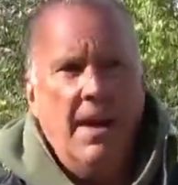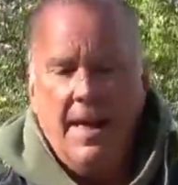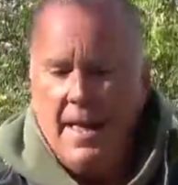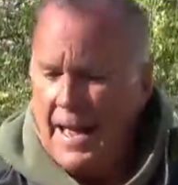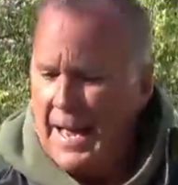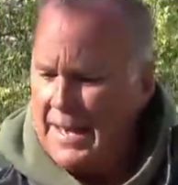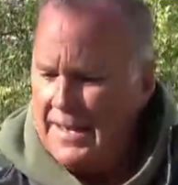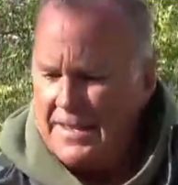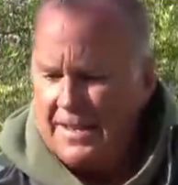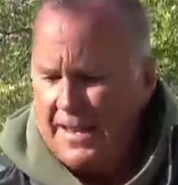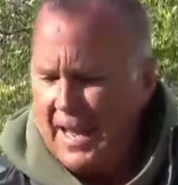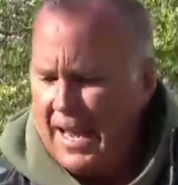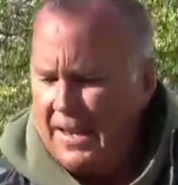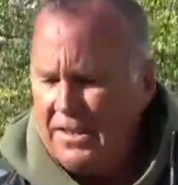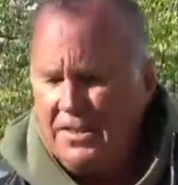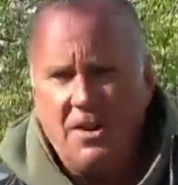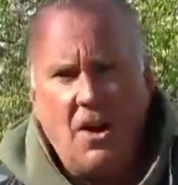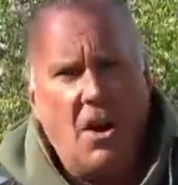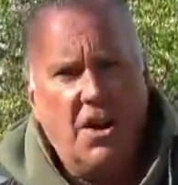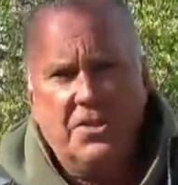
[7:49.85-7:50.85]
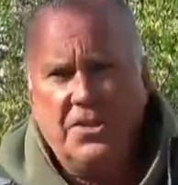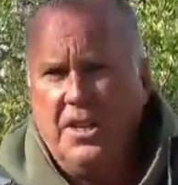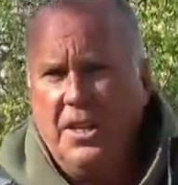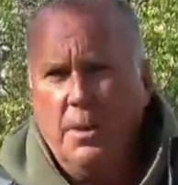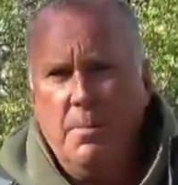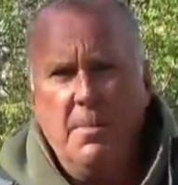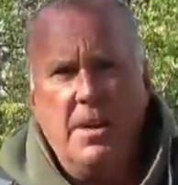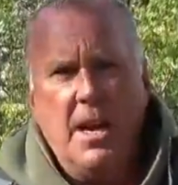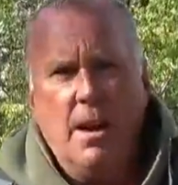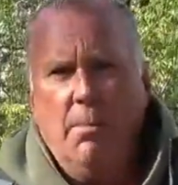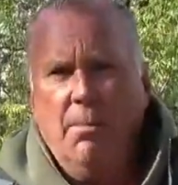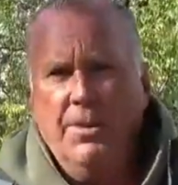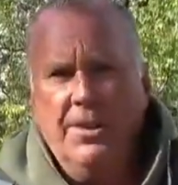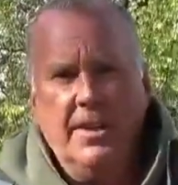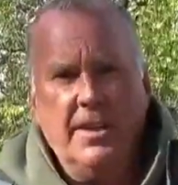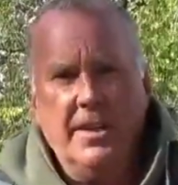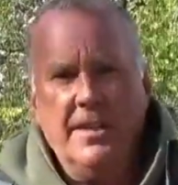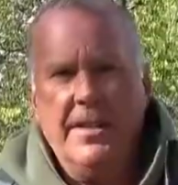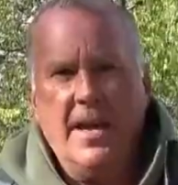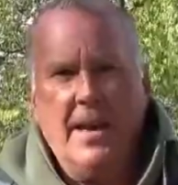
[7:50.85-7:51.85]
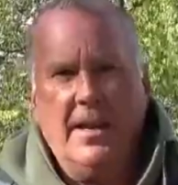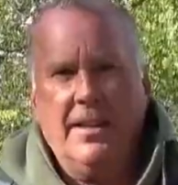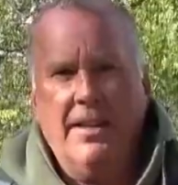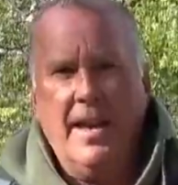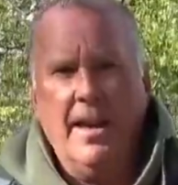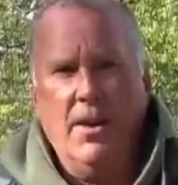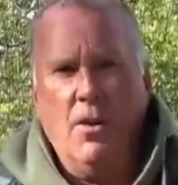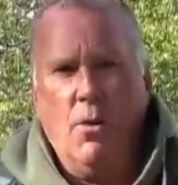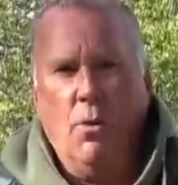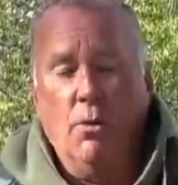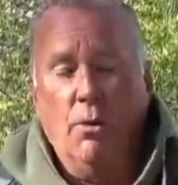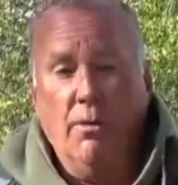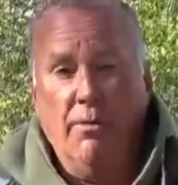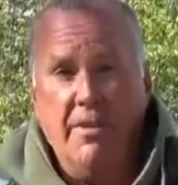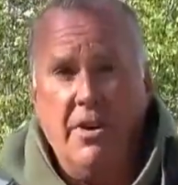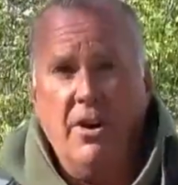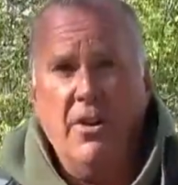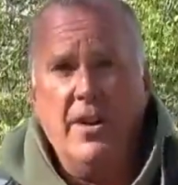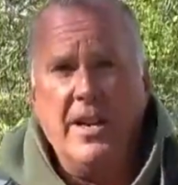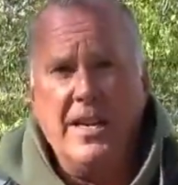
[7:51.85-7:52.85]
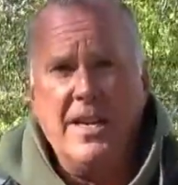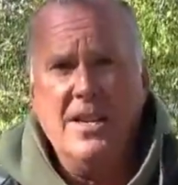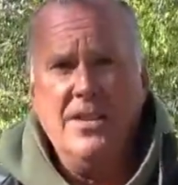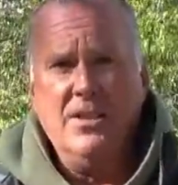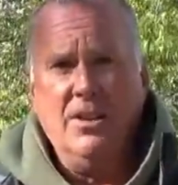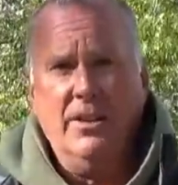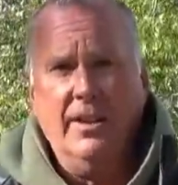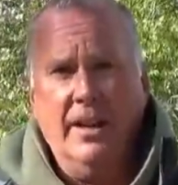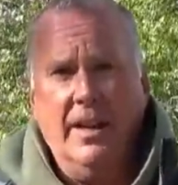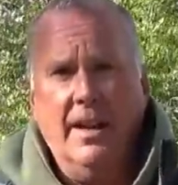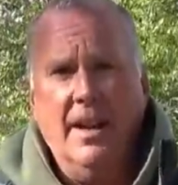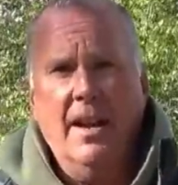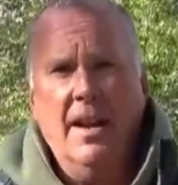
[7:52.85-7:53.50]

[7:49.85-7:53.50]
that dog's going to be able to detect that odor very easily.